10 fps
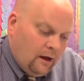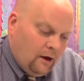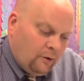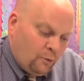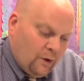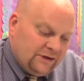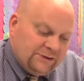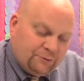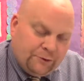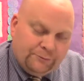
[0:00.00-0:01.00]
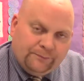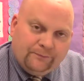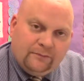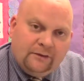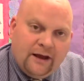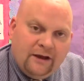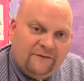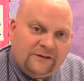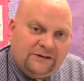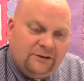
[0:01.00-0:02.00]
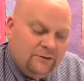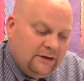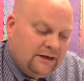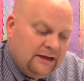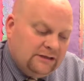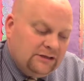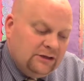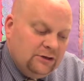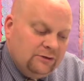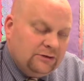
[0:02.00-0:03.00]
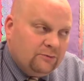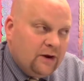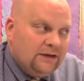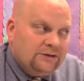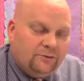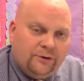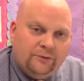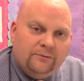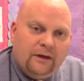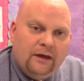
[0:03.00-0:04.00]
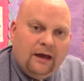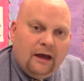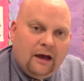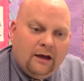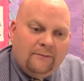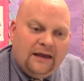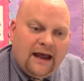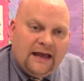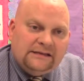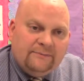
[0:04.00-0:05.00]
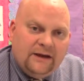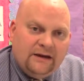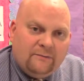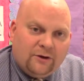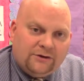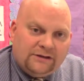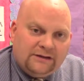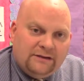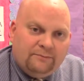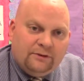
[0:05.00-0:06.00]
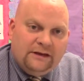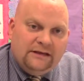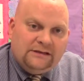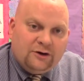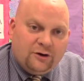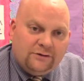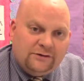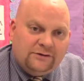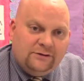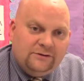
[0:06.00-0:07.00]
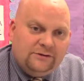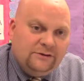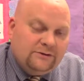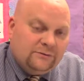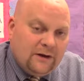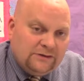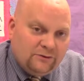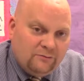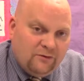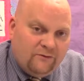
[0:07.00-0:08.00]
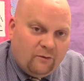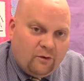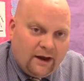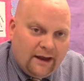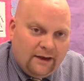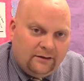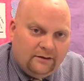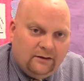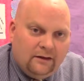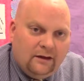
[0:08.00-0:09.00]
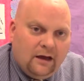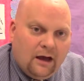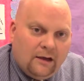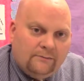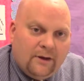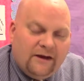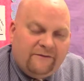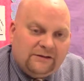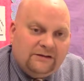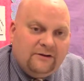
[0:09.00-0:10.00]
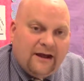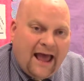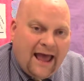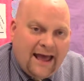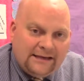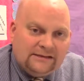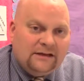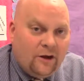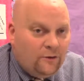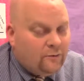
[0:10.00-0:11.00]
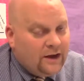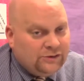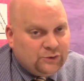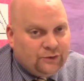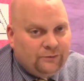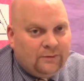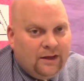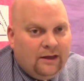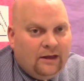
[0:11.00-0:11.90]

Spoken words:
Restroom. Now, if a student needs to use the restroom, it has to be an emergency. Please encourage the students to use the restroom beforehand. But if a student has to go to the restroom,